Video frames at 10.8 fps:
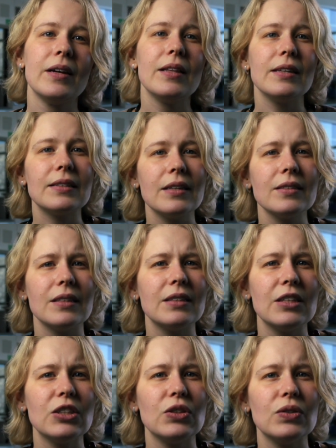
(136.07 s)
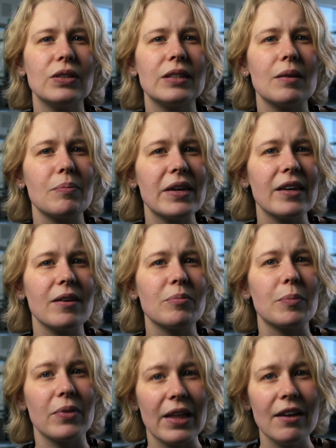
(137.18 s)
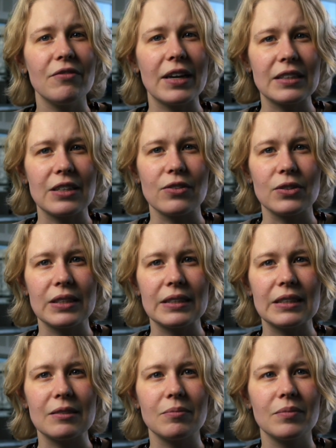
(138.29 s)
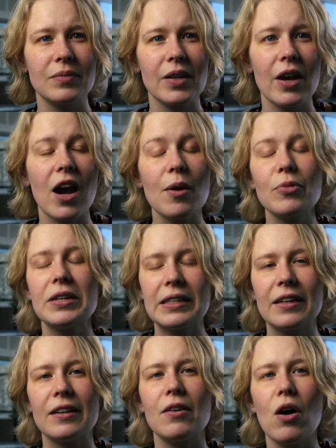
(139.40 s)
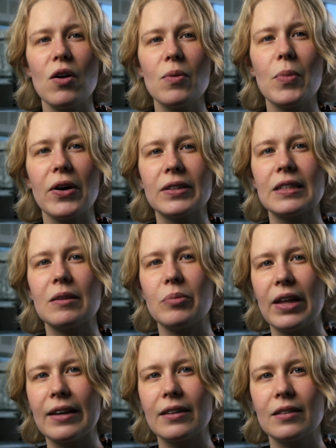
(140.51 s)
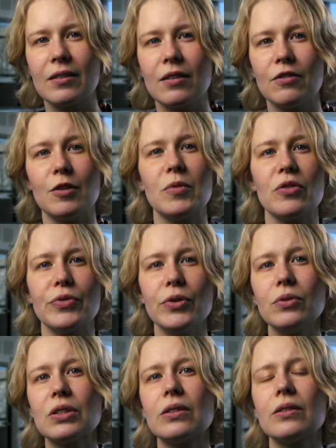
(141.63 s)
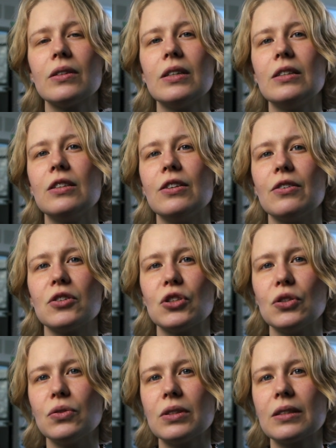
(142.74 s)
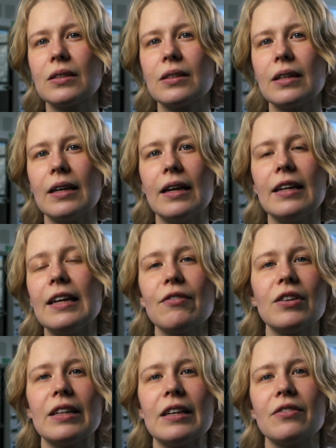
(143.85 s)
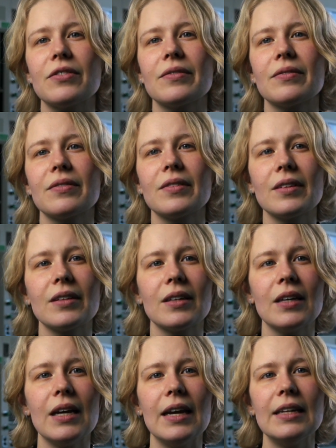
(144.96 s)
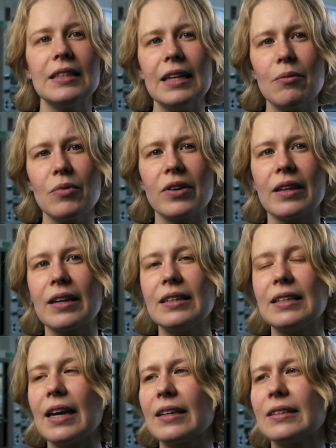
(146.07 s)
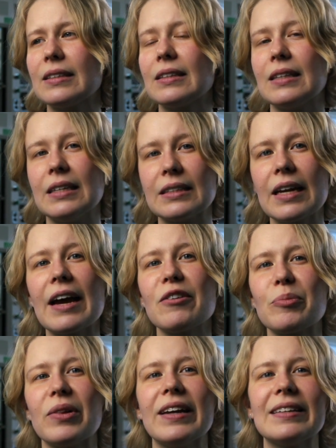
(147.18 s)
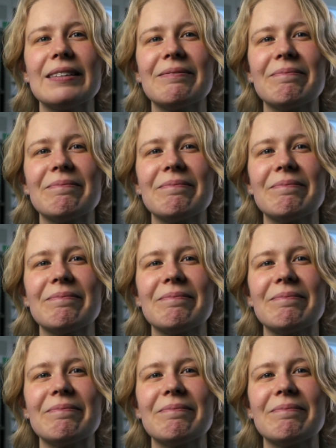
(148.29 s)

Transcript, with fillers: The cells and tissues that make up the plant vascular system are present in all parts of the plant, from their roots to their shoots and in every leaf. It's a network that connects the entire plant.